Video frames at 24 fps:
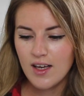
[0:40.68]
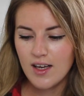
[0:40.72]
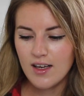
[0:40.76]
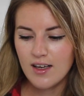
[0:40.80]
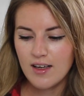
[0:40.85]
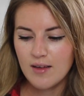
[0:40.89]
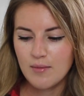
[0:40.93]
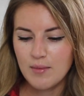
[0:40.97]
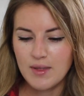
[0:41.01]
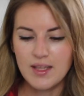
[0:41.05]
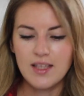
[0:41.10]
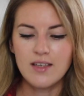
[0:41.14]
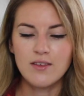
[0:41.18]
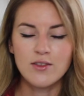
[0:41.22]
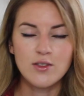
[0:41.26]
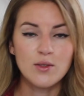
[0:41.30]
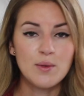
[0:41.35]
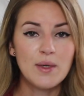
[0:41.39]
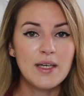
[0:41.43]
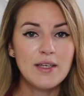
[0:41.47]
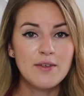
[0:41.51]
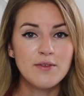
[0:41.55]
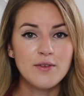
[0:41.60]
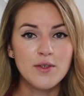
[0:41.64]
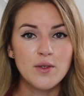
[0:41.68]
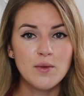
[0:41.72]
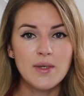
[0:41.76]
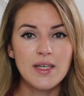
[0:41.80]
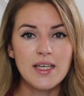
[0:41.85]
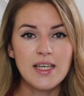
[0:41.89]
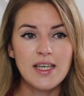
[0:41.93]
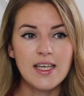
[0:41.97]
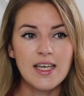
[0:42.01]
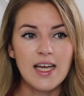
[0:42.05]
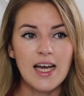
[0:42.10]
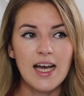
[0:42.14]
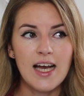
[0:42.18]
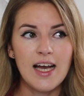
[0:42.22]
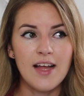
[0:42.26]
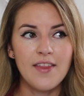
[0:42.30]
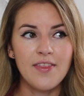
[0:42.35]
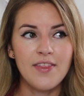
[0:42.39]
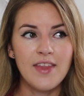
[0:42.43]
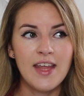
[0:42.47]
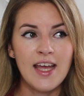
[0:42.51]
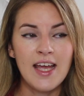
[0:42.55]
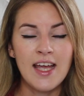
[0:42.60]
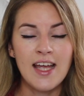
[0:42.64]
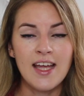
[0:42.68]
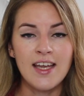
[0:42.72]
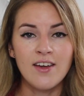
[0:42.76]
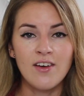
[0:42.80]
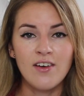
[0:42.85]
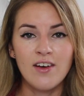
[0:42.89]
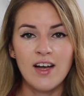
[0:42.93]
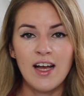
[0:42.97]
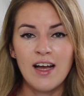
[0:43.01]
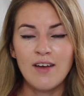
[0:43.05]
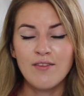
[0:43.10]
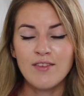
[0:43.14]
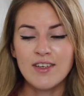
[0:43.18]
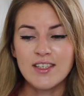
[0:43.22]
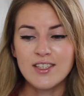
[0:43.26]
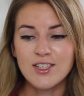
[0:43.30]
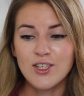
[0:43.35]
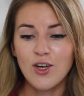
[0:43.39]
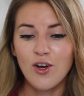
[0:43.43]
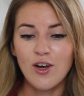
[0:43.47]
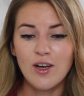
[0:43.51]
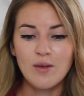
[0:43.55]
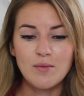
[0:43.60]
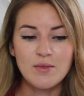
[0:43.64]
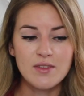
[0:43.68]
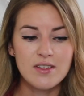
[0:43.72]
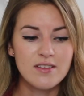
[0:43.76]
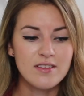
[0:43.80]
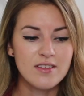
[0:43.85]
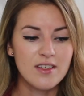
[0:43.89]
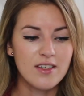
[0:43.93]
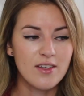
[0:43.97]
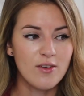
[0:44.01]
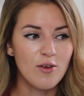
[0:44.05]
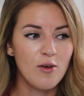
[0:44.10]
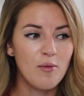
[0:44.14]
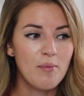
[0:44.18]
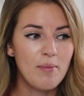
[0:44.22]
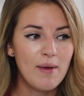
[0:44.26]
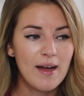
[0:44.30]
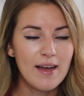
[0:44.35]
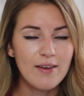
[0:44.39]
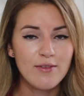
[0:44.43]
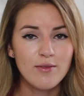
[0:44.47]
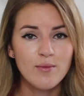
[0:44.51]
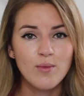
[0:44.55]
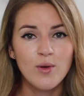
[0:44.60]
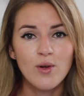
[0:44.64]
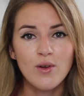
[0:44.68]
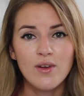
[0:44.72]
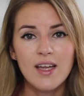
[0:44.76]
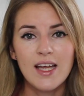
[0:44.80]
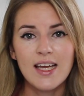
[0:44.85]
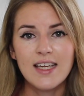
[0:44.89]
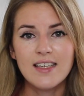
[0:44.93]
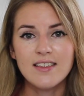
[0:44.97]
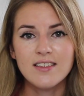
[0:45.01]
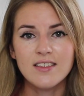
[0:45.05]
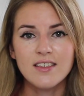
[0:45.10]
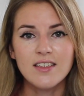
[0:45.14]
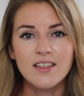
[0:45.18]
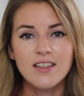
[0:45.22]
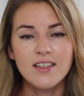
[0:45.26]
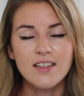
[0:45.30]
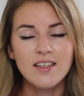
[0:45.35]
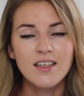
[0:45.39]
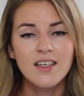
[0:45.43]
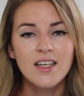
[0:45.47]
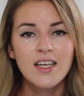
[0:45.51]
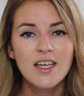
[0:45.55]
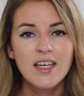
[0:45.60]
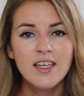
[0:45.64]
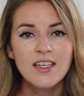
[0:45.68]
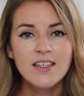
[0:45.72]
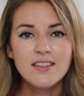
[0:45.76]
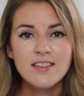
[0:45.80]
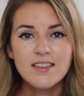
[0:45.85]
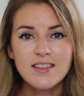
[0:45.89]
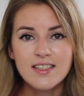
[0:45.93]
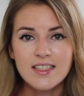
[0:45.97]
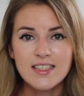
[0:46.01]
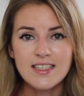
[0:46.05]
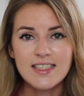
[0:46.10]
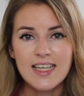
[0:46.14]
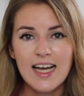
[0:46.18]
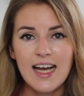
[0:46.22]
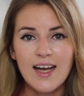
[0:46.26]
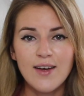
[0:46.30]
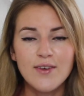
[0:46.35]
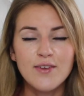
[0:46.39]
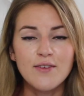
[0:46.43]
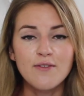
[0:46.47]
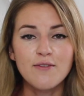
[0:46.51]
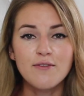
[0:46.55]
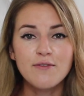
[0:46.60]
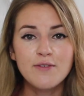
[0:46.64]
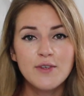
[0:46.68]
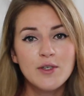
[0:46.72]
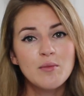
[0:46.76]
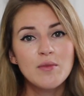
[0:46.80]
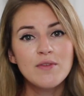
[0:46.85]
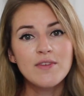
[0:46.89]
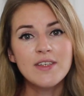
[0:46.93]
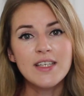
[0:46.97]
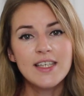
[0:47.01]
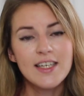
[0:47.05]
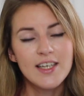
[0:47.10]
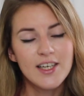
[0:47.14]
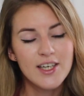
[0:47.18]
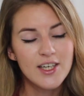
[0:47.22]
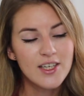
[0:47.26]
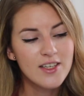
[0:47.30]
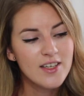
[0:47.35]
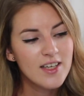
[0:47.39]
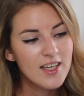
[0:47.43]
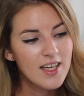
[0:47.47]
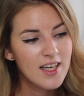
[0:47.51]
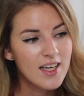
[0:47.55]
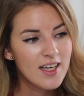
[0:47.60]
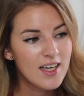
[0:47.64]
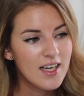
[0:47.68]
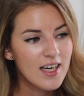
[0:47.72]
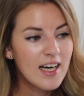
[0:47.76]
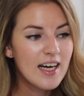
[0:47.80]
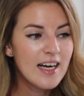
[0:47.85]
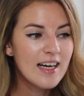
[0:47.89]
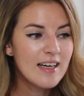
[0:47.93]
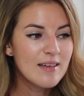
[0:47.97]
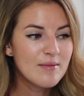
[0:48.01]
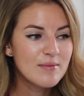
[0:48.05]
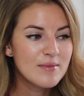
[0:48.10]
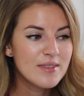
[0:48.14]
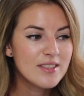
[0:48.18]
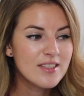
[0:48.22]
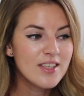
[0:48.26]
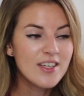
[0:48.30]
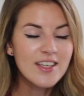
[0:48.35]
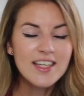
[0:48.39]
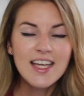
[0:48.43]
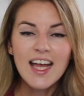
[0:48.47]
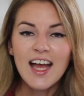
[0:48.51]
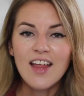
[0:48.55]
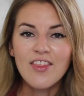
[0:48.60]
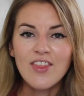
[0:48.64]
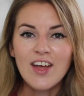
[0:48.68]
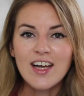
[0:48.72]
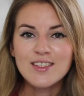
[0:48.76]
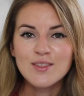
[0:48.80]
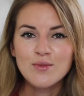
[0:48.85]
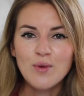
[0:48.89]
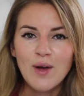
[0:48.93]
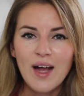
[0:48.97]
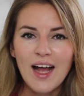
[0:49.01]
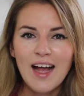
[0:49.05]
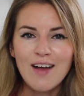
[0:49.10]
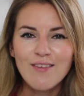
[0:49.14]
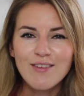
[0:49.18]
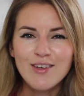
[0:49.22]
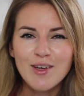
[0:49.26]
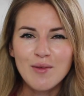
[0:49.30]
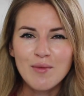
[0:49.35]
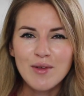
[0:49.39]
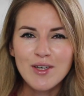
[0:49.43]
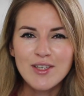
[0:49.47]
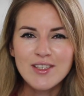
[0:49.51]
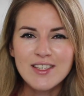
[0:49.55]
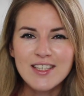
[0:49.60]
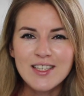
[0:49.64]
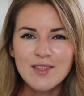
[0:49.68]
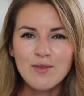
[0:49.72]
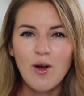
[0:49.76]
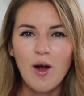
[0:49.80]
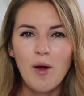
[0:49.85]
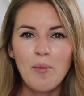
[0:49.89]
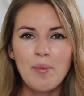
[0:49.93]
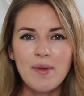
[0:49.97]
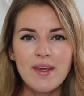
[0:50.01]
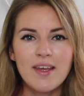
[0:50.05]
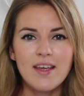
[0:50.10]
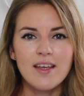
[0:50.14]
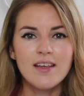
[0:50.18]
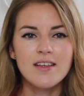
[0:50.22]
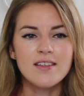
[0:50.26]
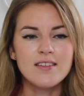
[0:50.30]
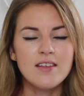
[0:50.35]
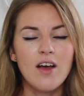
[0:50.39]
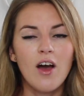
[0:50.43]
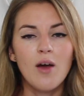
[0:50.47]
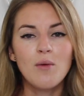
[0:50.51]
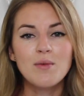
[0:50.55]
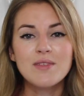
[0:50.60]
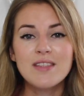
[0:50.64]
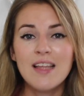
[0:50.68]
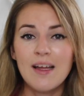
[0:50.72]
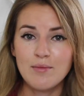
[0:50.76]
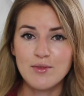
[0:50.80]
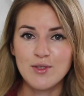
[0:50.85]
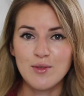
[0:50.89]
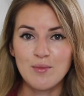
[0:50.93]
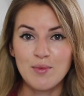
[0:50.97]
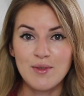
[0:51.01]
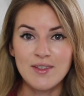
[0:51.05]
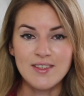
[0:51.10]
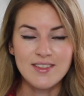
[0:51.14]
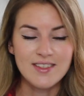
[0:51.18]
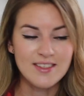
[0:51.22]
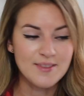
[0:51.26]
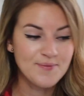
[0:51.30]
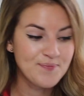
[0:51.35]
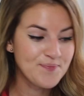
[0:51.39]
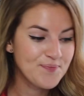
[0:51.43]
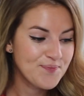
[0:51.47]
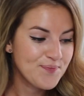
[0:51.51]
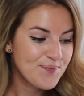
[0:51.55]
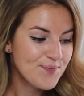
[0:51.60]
um, and then I was away for a week and then I haven't had time since I got back from holiday to sit down and film a video um, so yeah that's why I haven't uploaded in a while because I was laptopless